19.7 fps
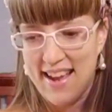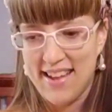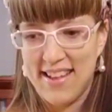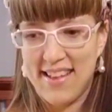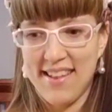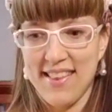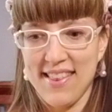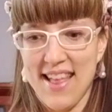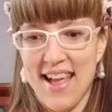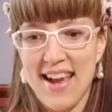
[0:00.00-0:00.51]
And
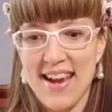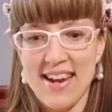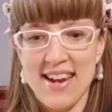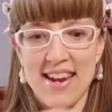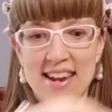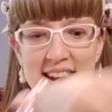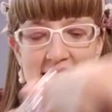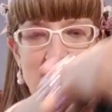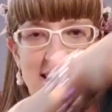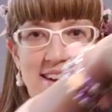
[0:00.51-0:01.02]
then the
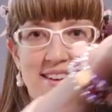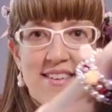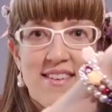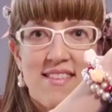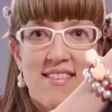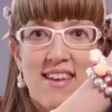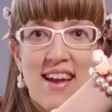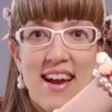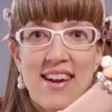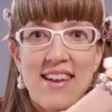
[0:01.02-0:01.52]
lining here
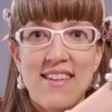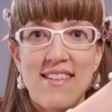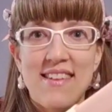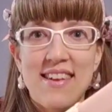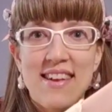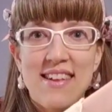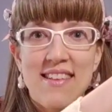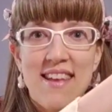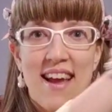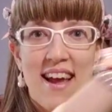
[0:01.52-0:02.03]
is kind of
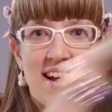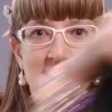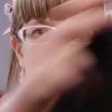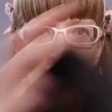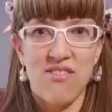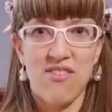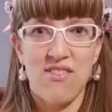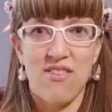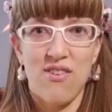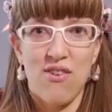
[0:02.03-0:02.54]

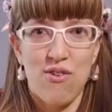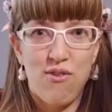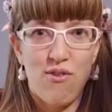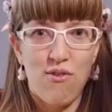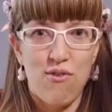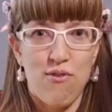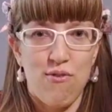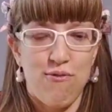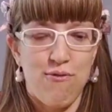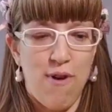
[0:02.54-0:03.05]
detached
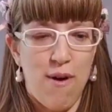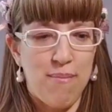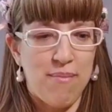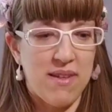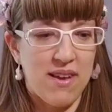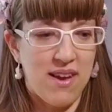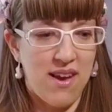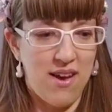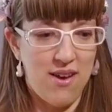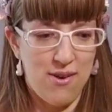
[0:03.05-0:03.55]

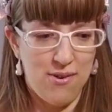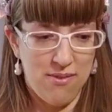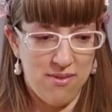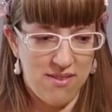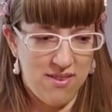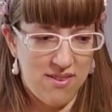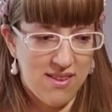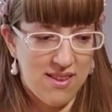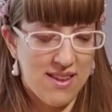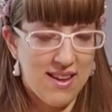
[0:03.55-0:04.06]
from the
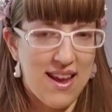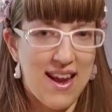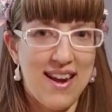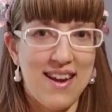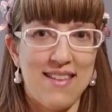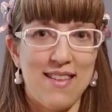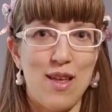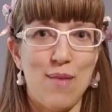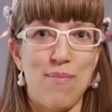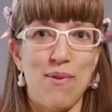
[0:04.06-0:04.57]
coat,
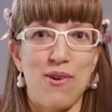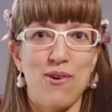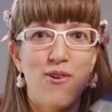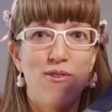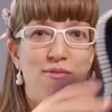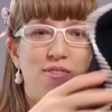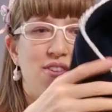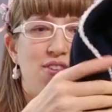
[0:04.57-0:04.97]
kind of typical